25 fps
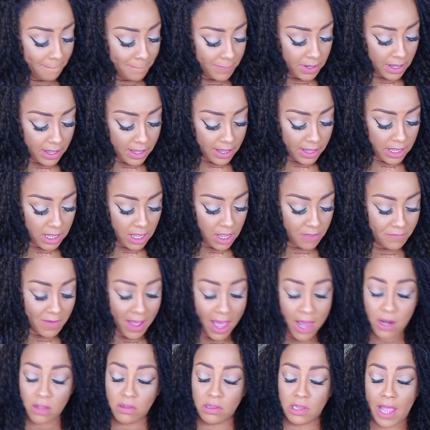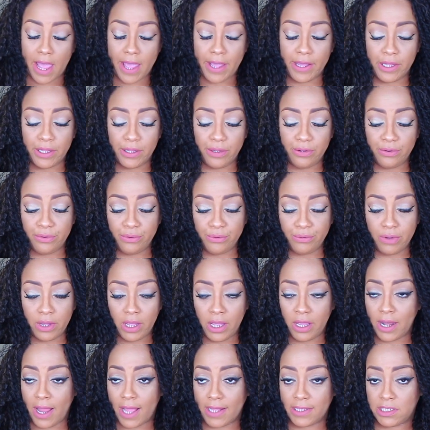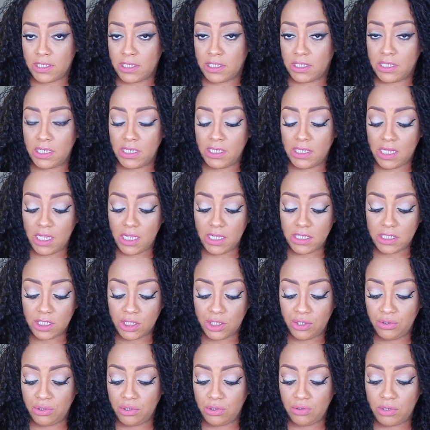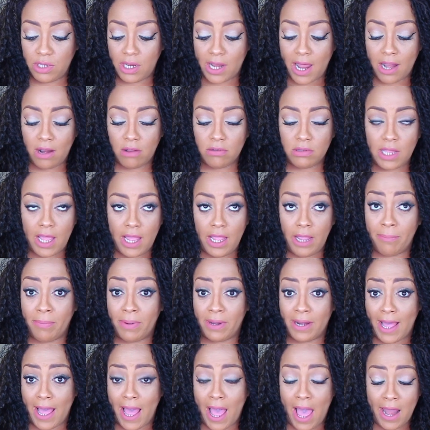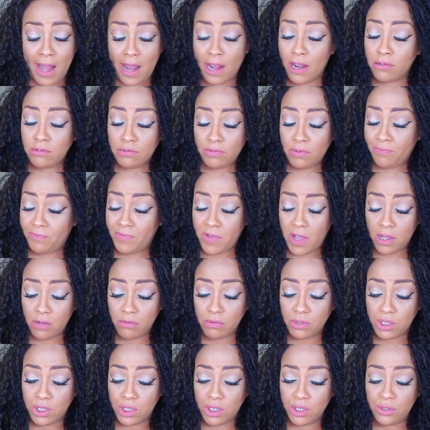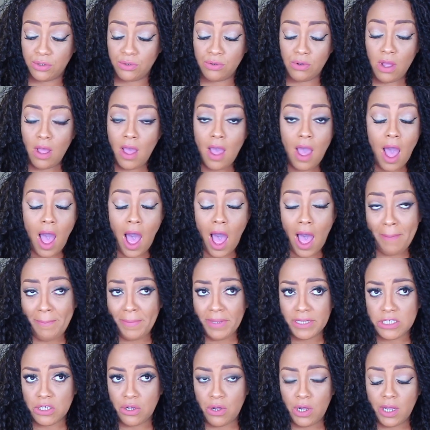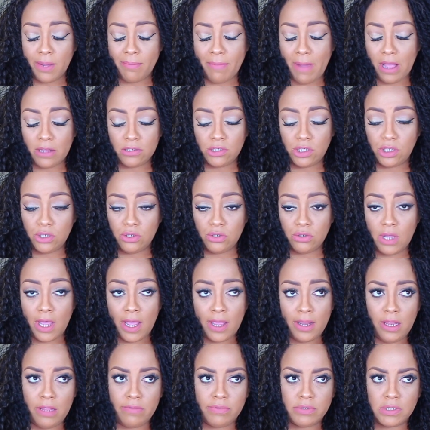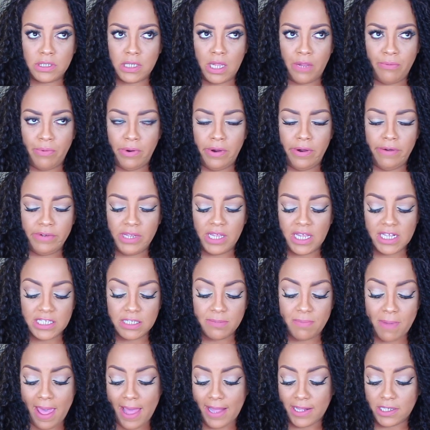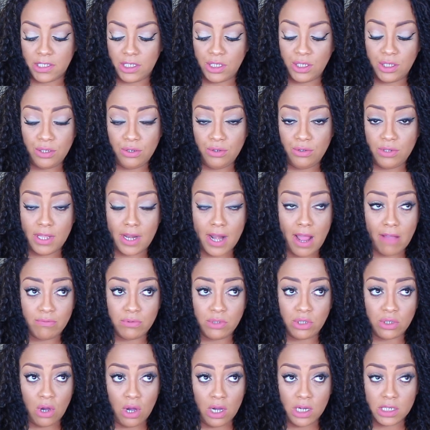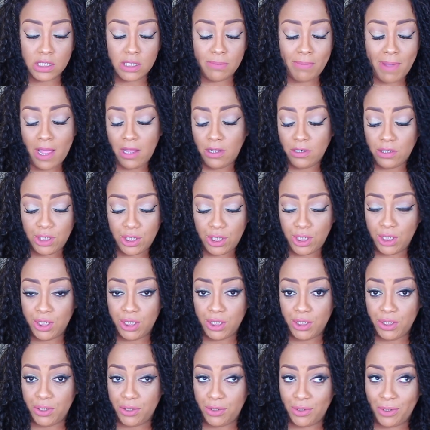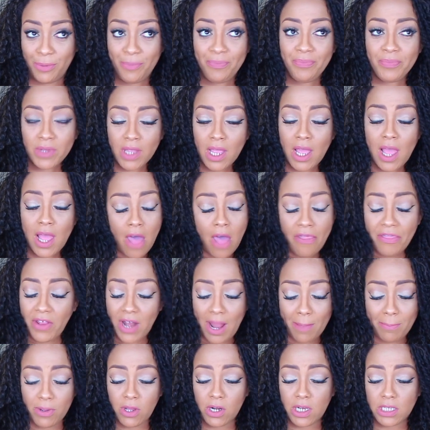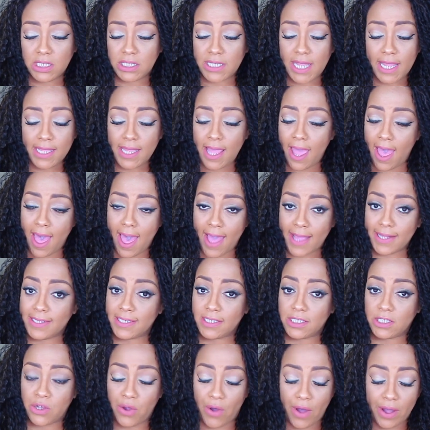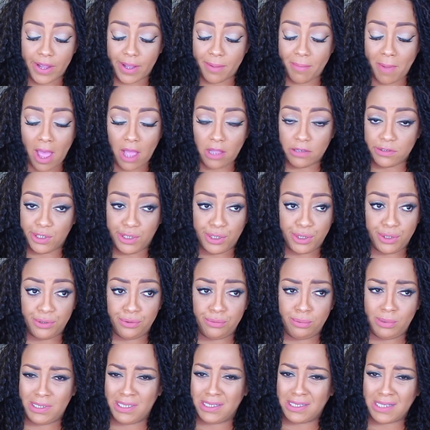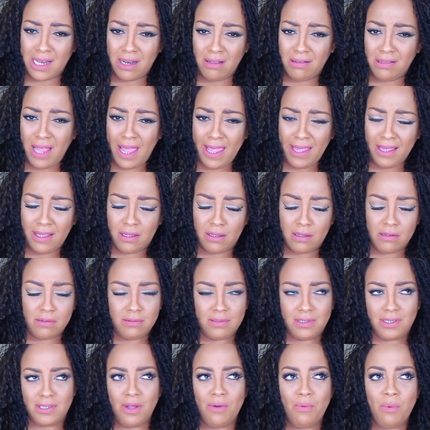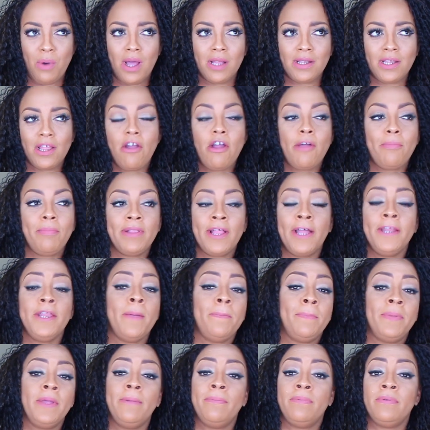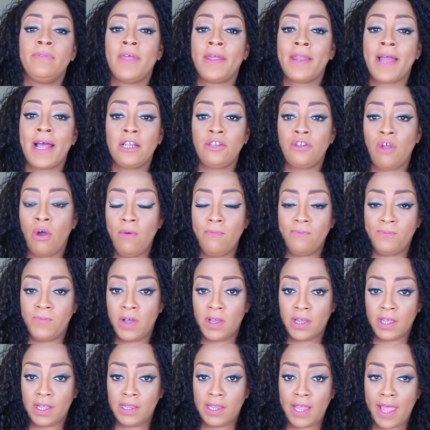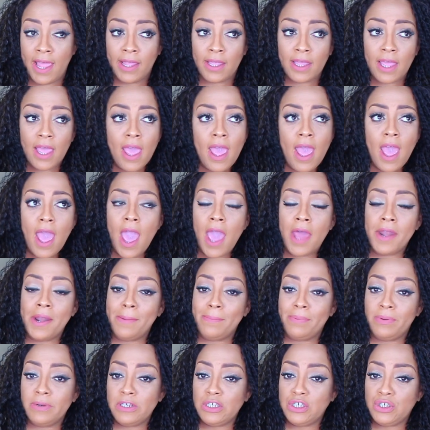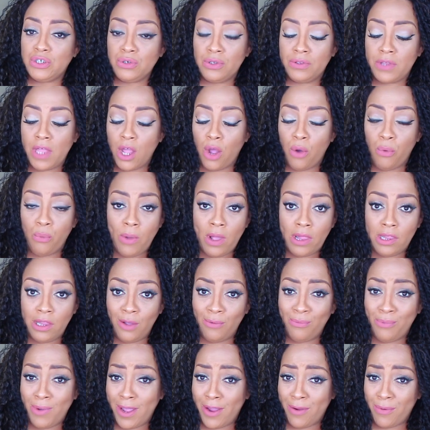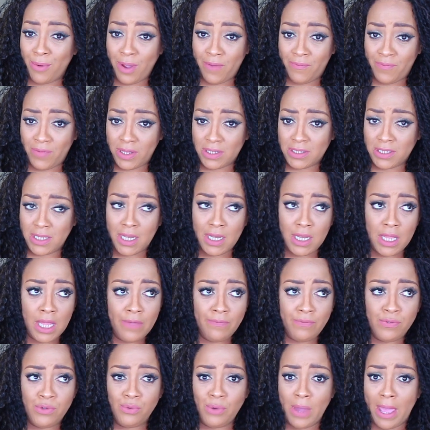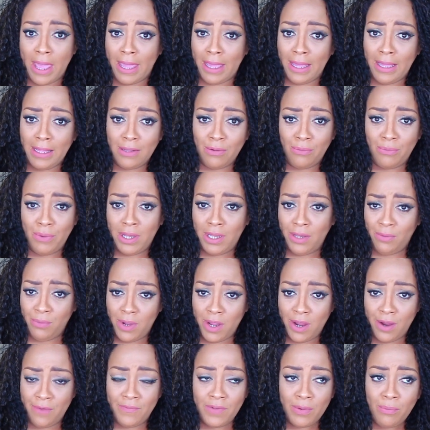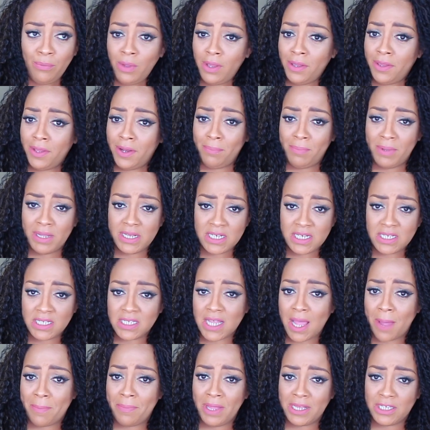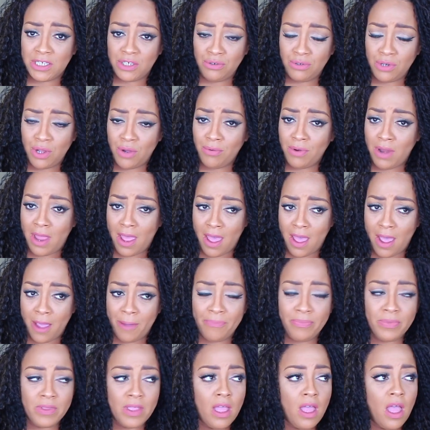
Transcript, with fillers: But if I don't like you and I just see things that you do that I don't like, but I, I don't fuck with you, I'm going to talk about you. And if word gets back to you that I've talked about you, that I'm going to say, yeah, I did talk about you because I don't like you. So what? There are plenty of people that I don't fucking like, and I'm pretty sure they are well aware of it. And if you ain't well aware of it, well then, bitches, I bet you know now.